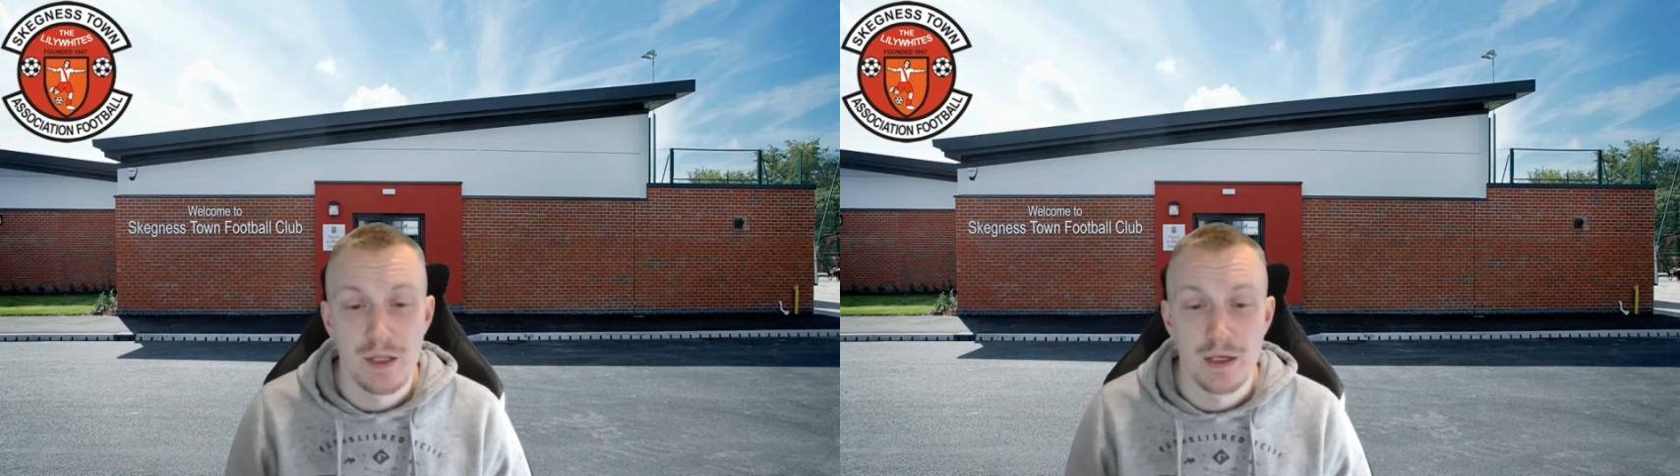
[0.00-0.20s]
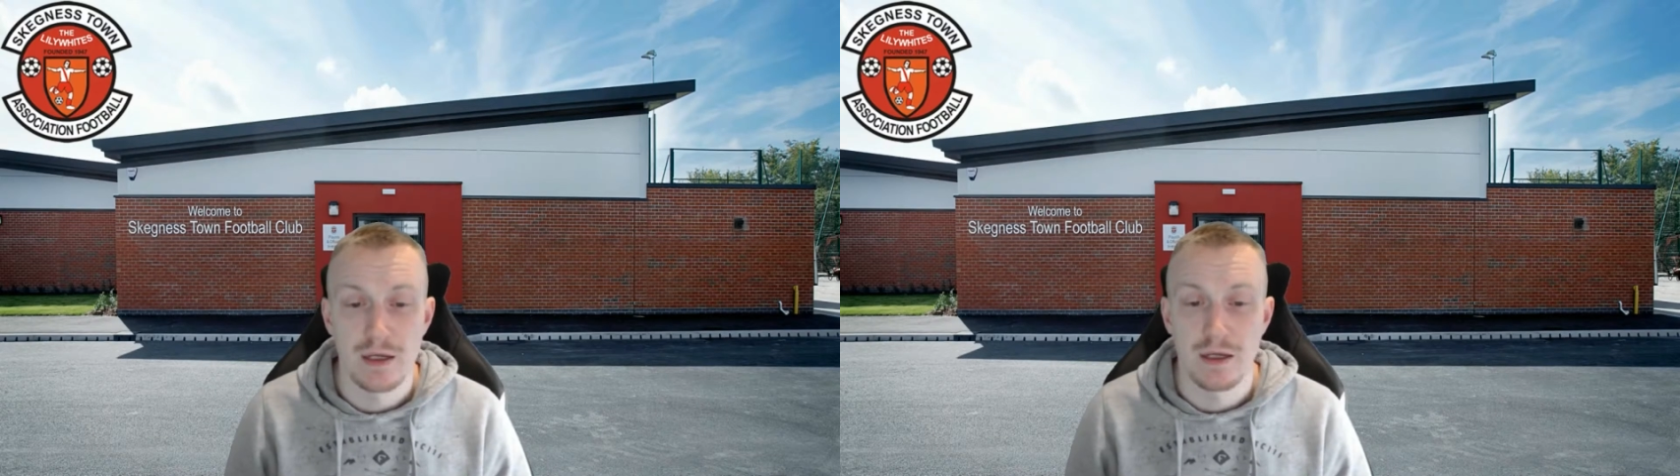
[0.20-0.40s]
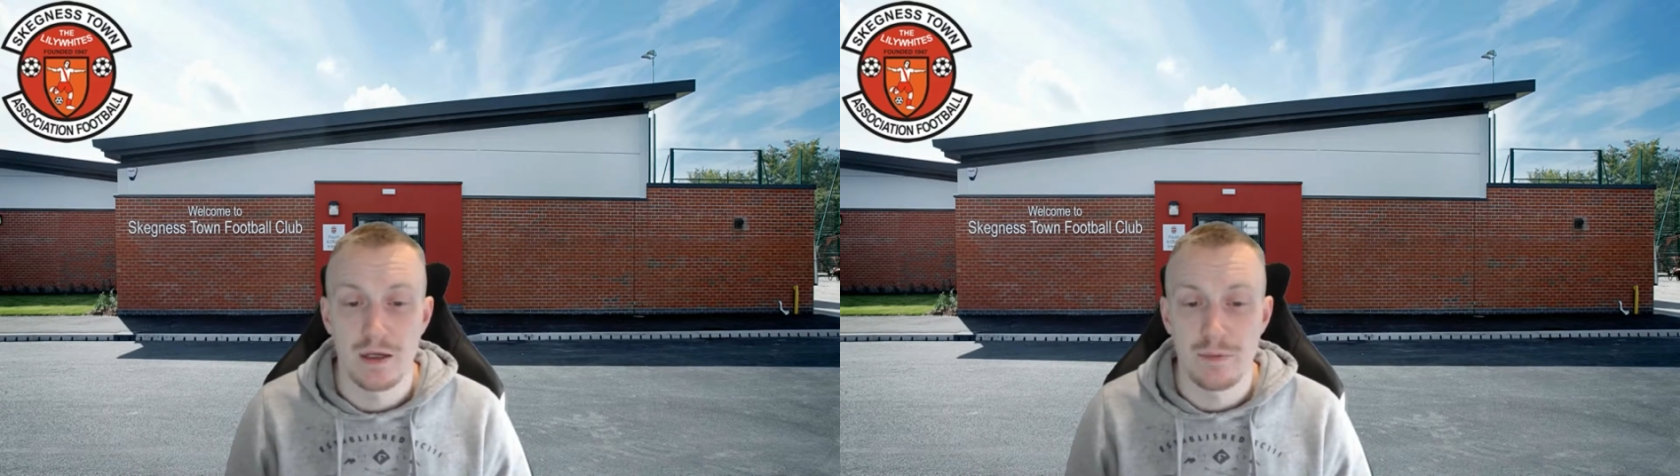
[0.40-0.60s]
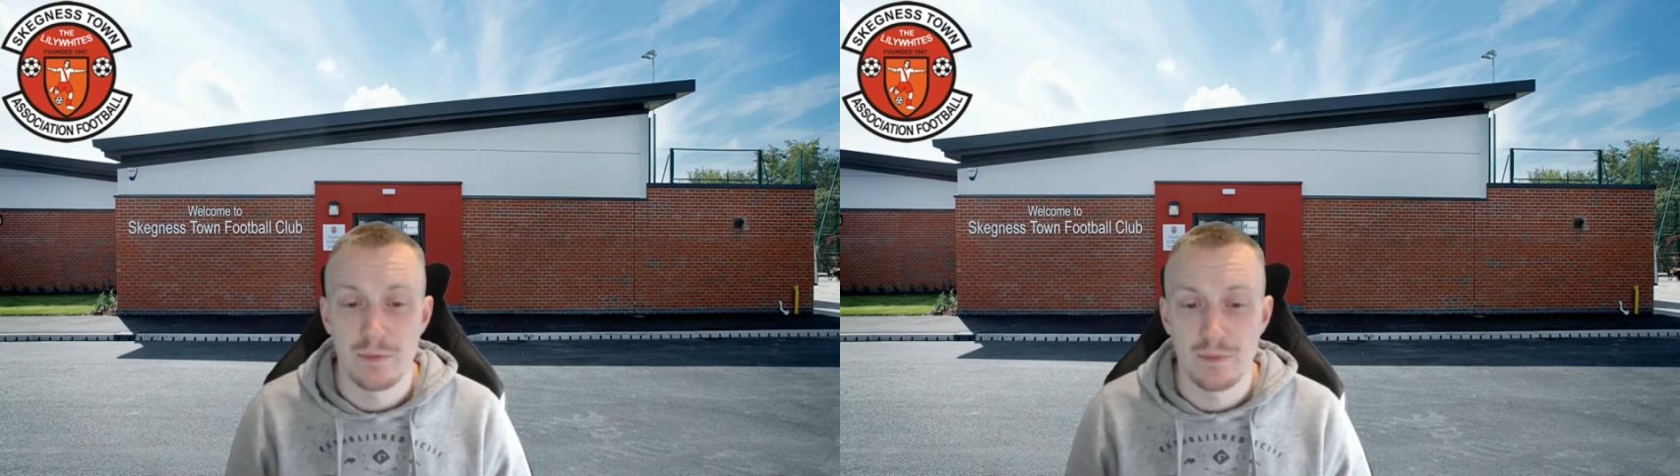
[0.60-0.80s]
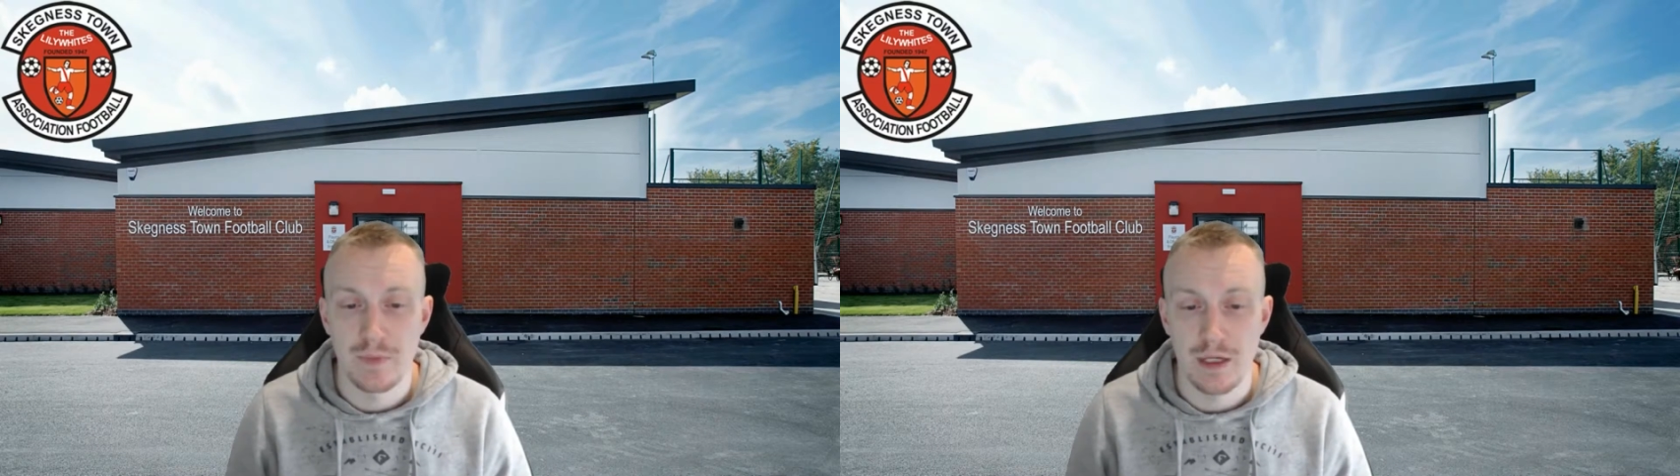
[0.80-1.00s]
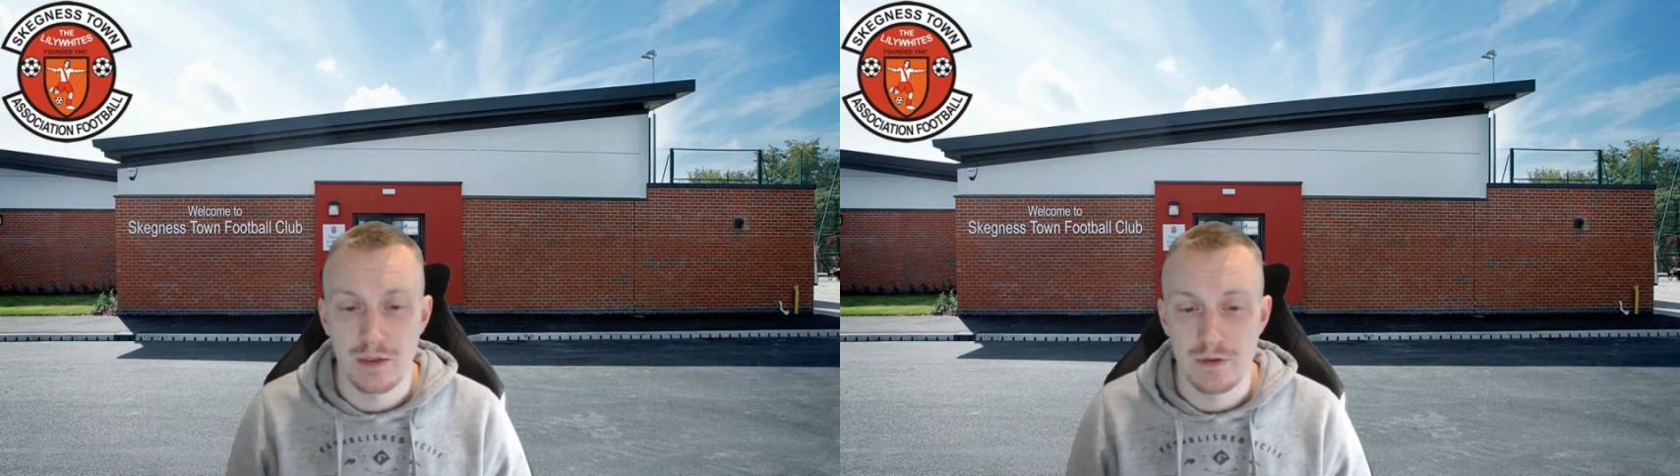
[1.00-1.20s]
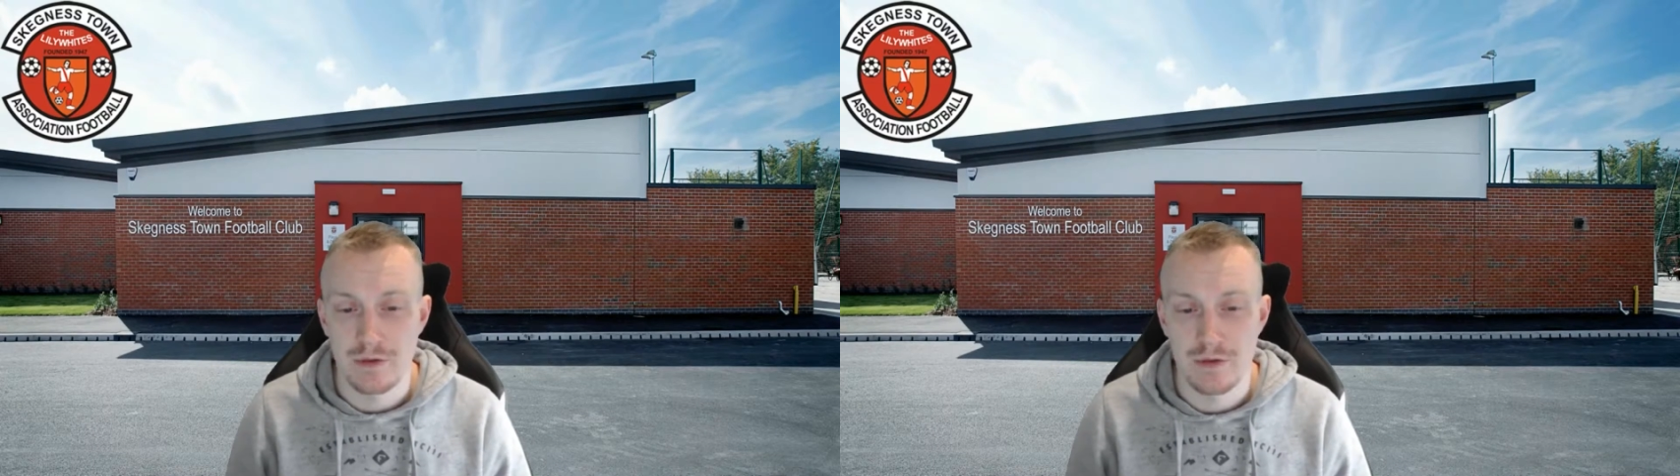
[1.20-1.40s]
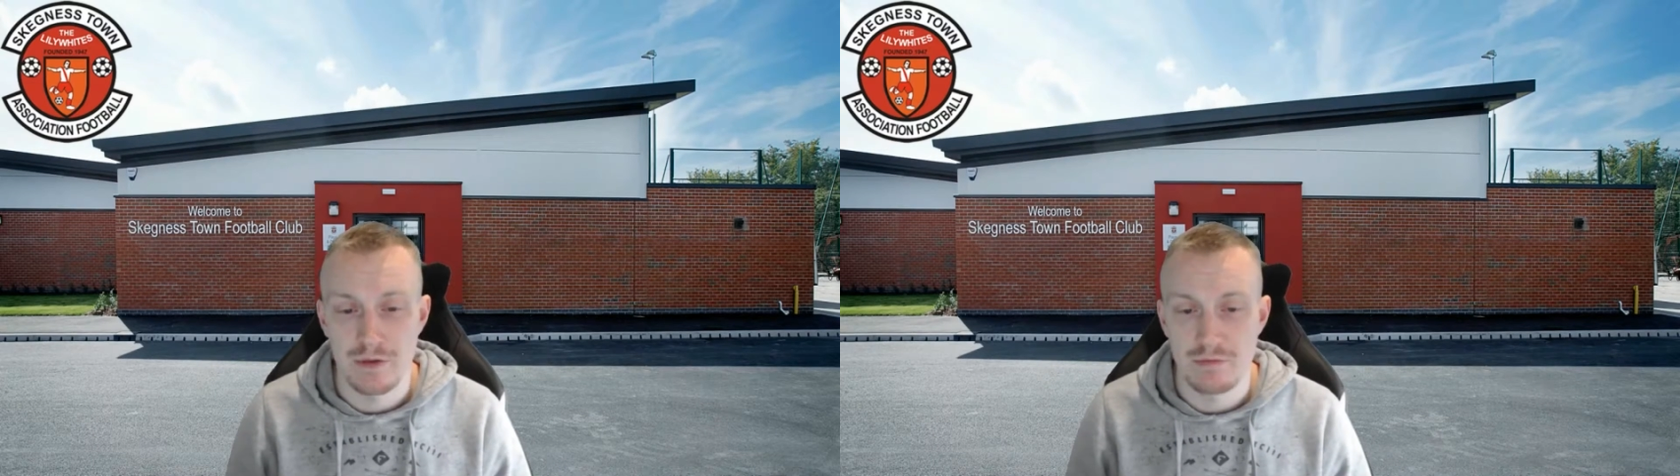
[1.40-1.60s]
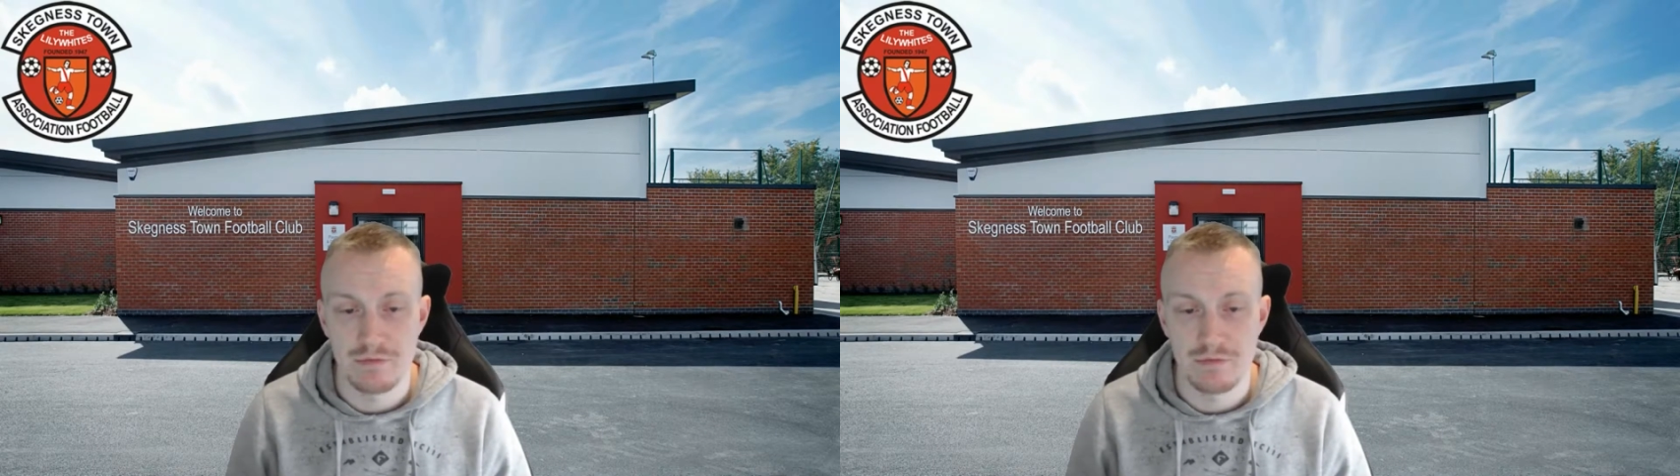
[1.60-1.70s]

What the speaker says: and